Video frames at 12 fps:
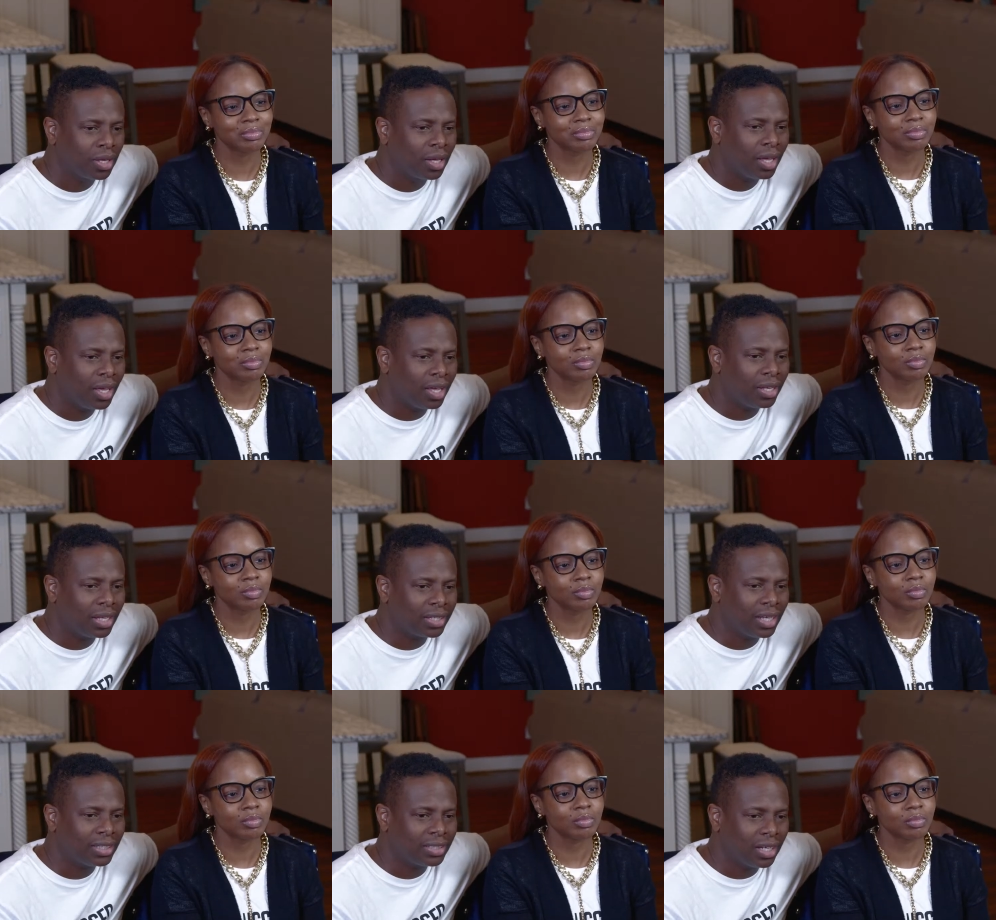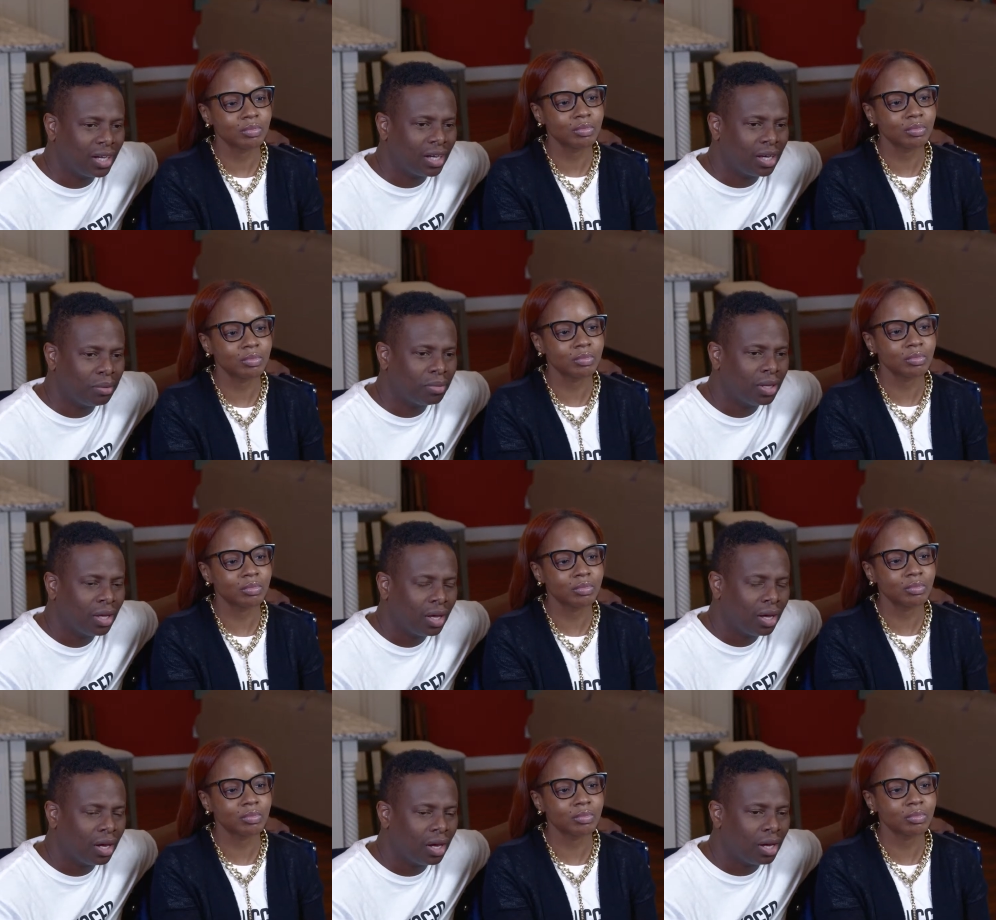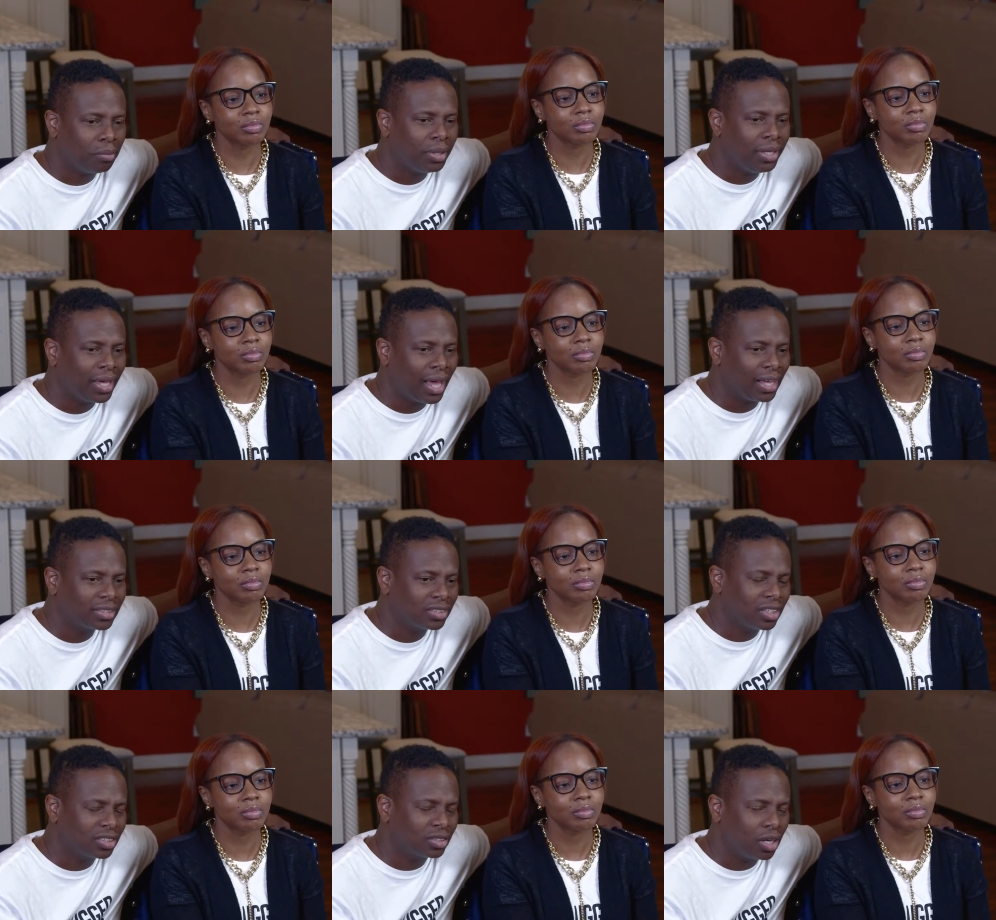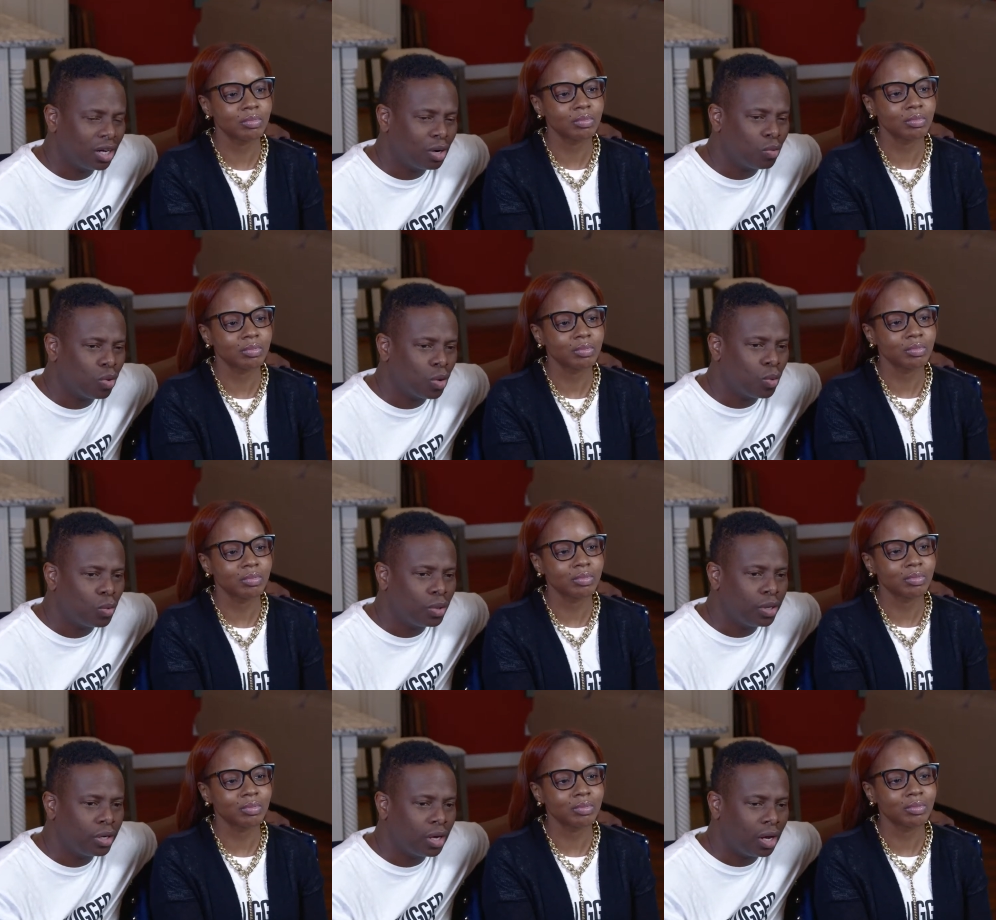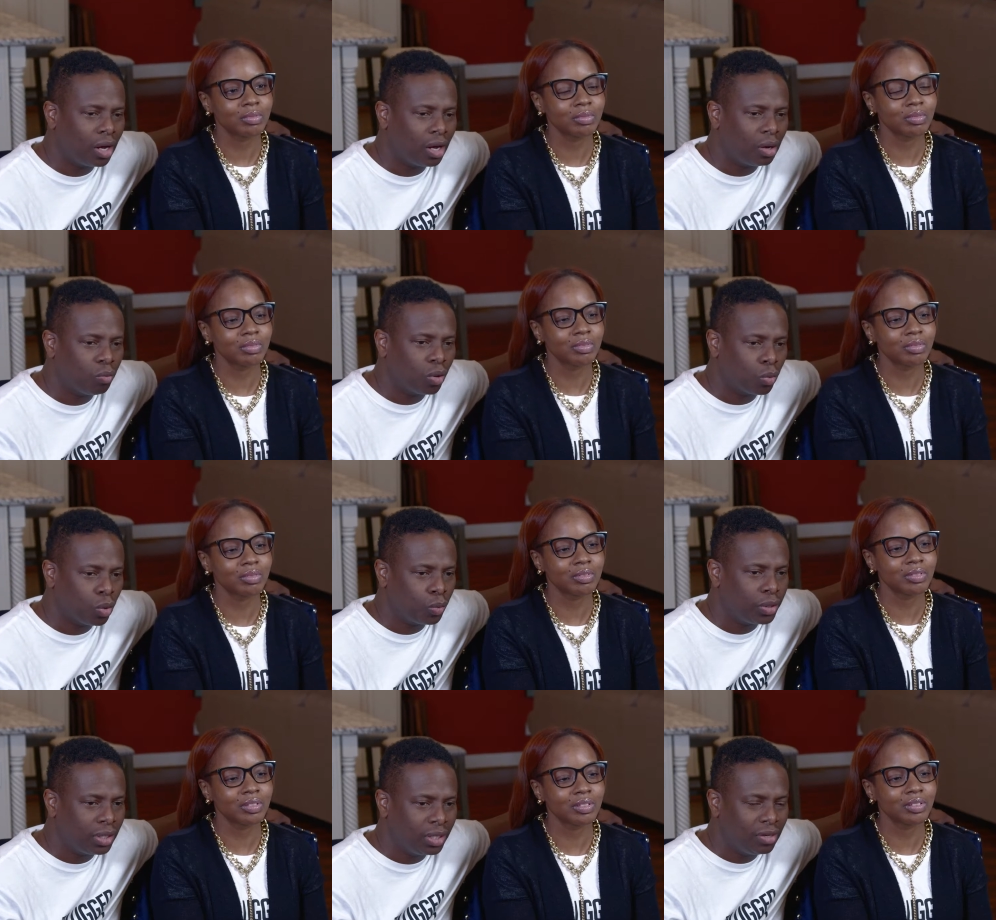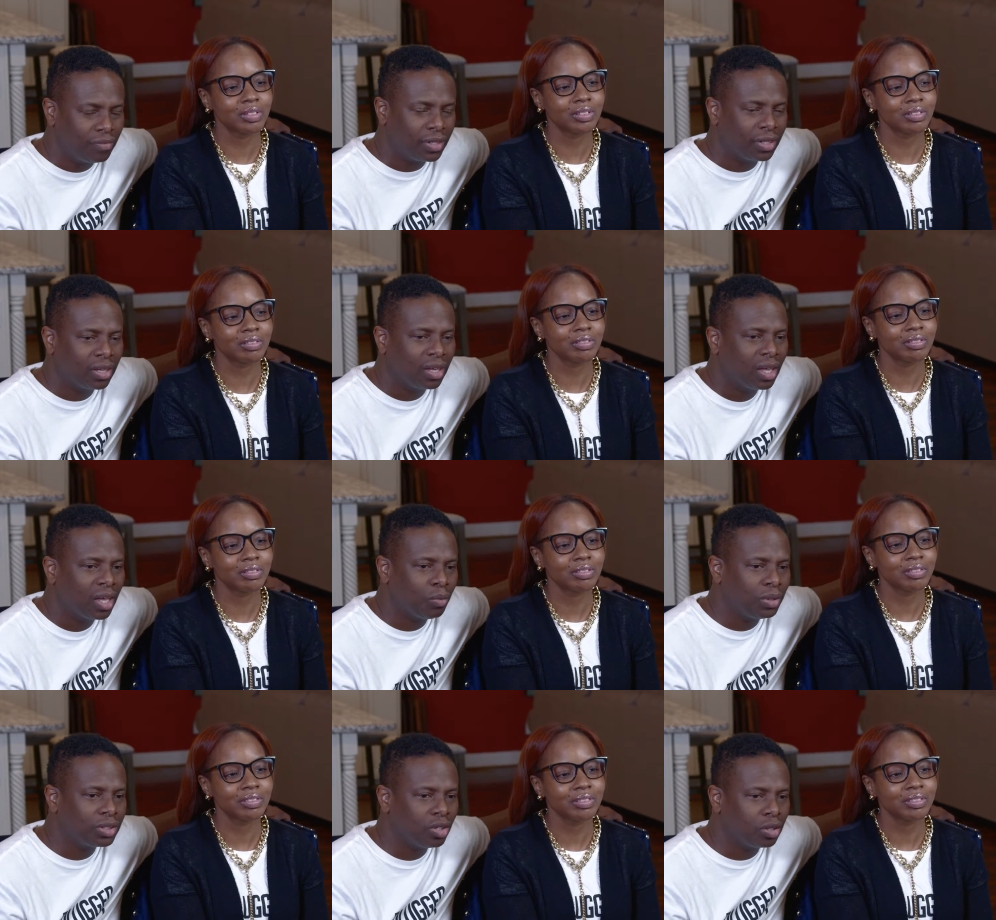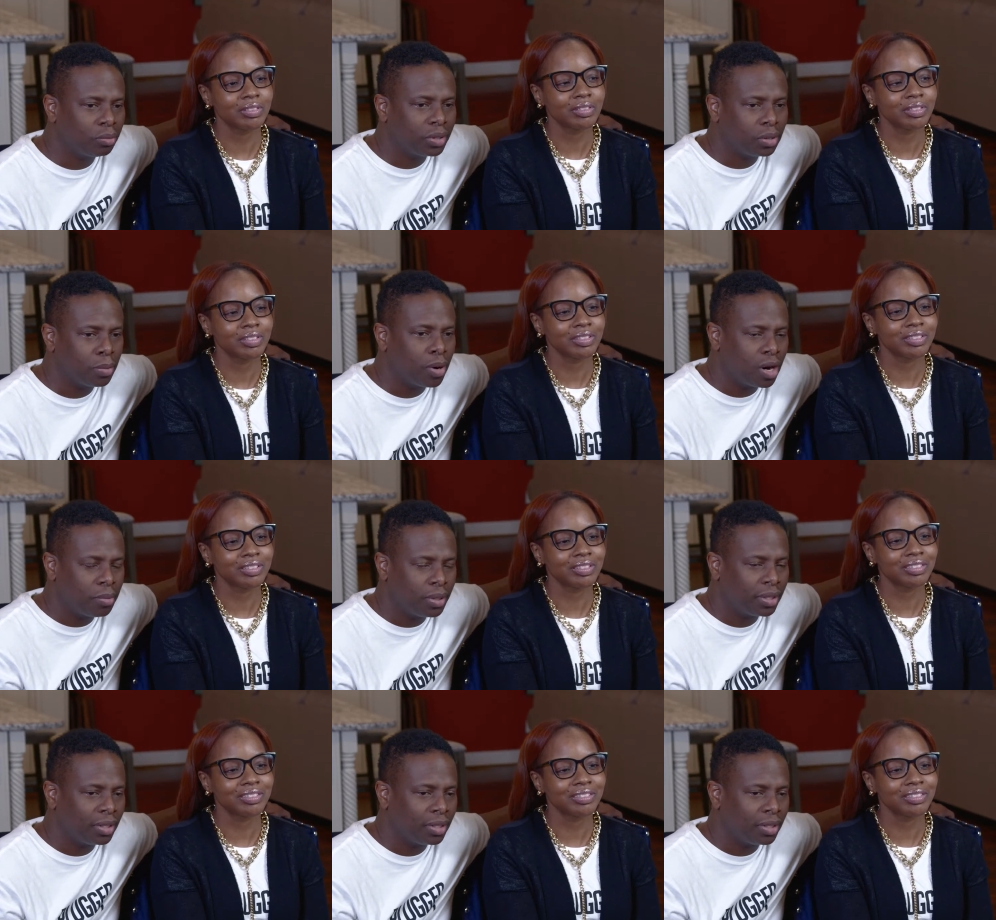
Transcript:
Speaker 1: And at that time, um, he asked us uh, where were we uh, where were we living, and we told him an apartment.